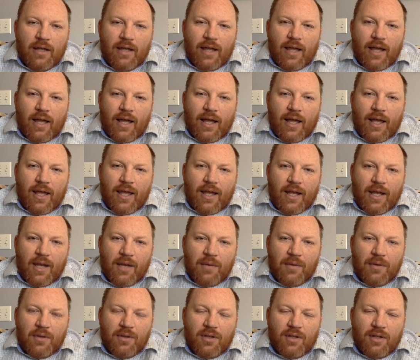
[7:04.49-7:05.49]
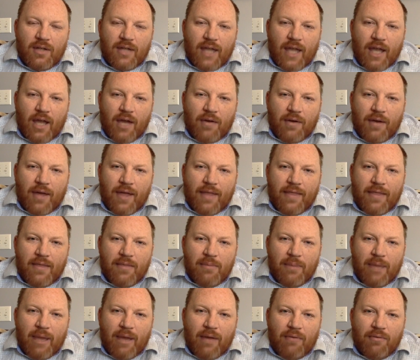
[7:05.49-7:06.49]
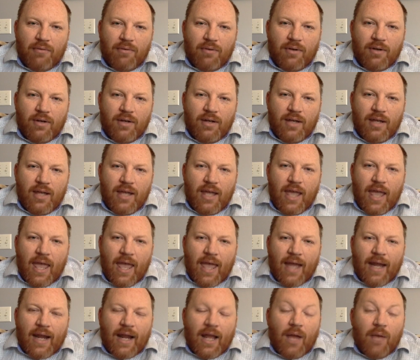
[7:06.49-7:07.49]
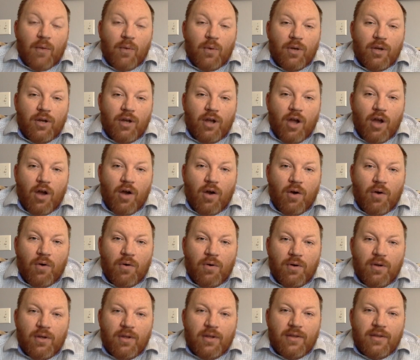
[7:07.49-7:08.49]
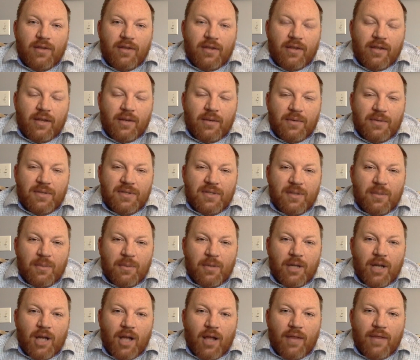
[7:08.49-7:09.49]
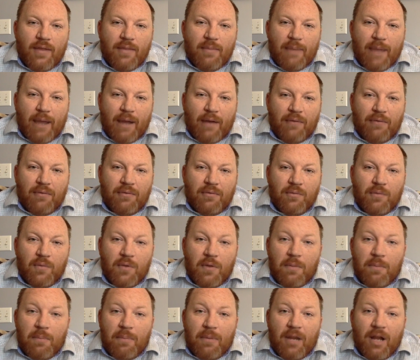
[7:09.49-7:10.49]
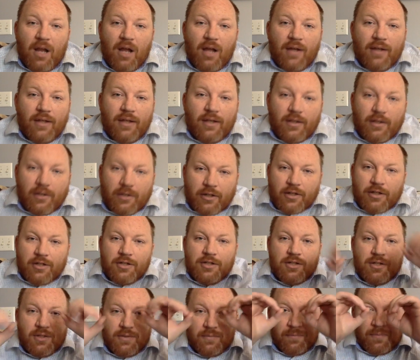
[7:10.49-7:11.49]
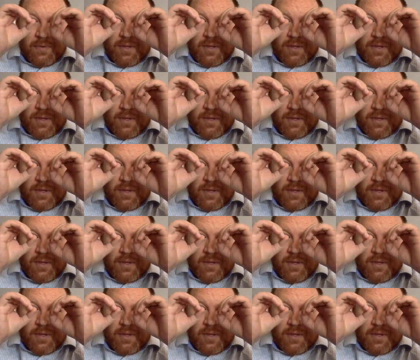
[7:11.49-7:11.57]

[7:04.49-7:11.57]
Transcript: and I would look out at the mountain, and I would know that there was someone on the mountain with binoculars